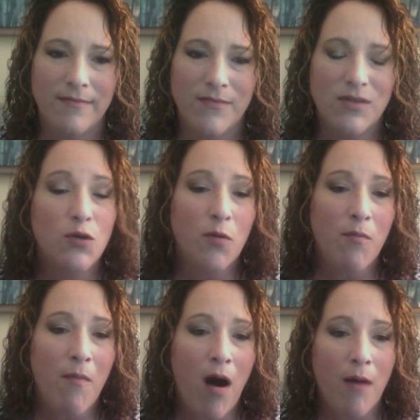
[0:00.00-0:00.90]
super
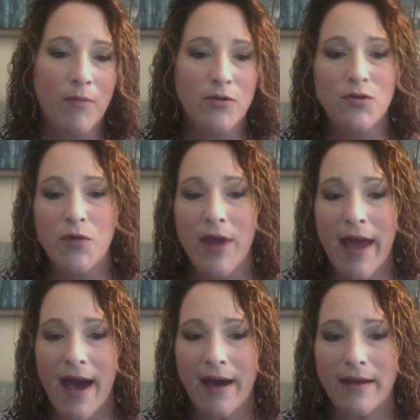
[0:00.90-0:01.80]
mom or super
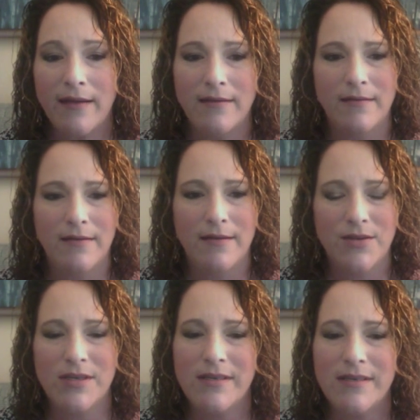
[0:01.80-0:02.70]
dad.
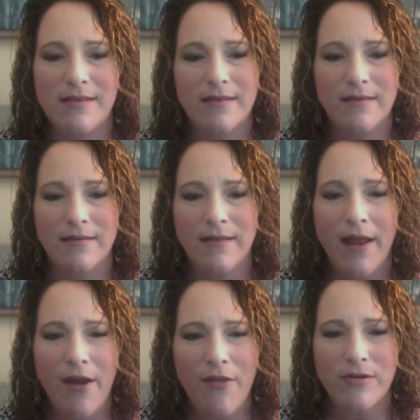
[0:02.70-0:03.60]
Just let
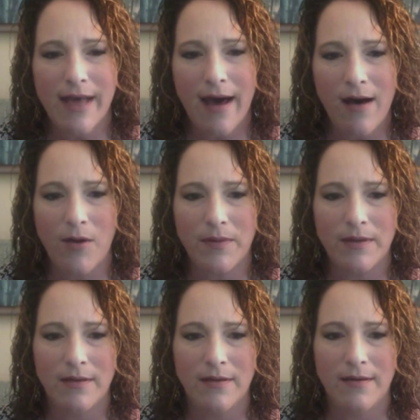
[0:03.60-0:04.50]
others help.
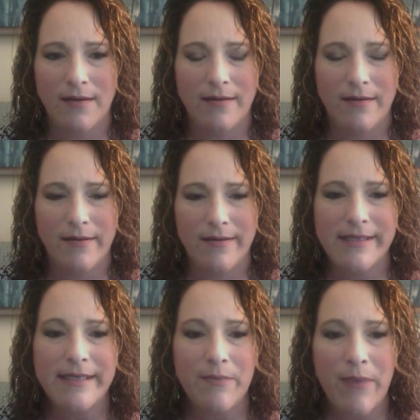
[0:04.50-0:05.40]

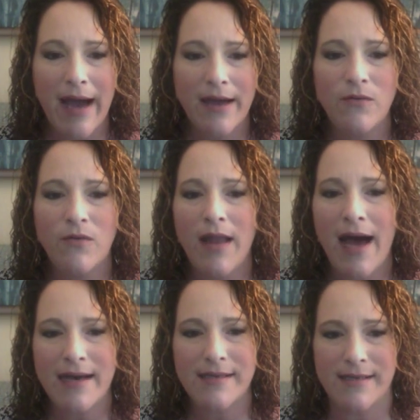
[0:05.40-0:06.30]
Sit back and
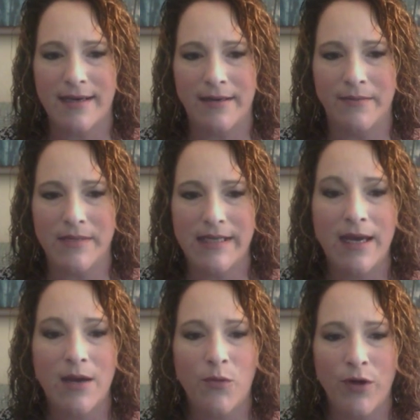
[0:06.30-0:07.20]
relax some.
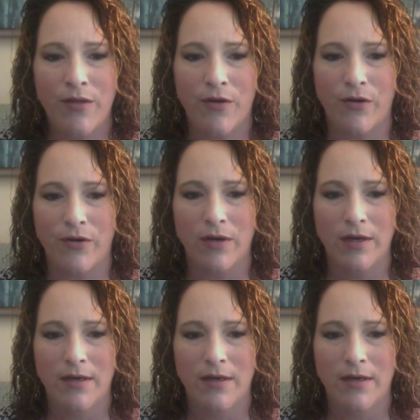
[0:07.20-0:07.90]
Take a breather.